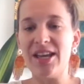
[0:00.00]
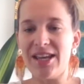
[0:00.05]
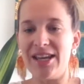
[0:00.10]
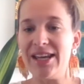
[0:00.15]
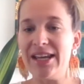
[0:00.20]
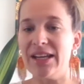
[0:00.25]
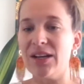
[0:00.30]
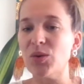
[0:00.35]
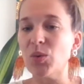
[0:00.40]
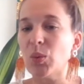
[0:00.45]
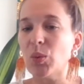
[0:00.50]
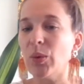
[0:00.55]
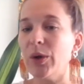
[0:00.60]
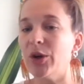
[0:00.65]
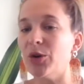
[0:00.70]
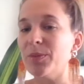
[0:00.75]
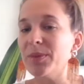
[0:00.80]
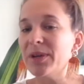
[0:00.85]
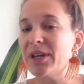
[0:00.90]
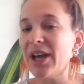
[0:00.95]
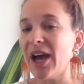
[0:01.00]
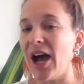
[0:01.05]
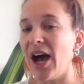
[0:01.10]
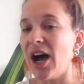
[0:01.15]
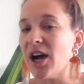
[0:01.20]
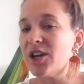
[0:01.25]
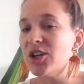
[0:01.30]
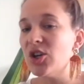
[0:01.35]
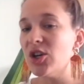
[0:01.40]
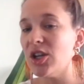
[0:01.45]
It will be
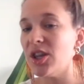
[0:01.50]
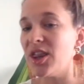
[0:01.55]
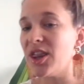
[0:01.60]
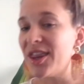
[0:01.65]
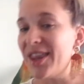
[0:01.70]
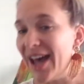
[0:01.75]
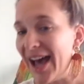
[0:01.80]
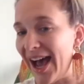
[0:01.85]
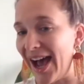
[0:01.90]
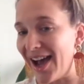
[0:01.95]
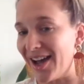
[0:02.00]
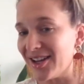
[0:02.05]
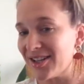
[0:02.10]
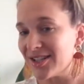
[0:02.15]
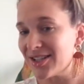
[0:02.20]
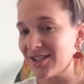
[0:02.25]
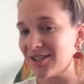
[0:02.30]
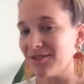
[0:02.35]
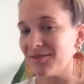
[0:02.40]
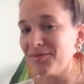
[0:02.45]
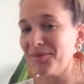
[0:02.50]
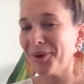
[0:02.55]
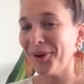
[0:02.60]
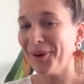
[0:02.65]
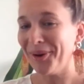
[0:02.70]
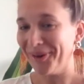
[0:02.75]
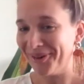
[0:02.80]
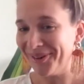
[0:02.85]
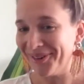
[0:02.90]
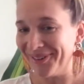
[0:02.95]
argued that,
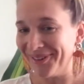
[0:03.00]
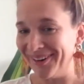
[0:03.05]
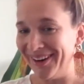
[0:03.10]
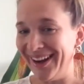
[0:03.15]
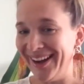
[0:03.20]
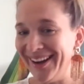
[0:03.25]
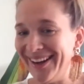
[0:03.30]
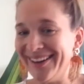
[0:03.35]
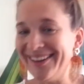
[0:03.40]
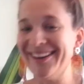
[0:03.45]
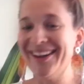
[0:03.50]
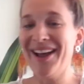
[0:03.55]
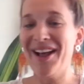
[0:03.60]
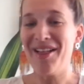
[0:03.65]
all right?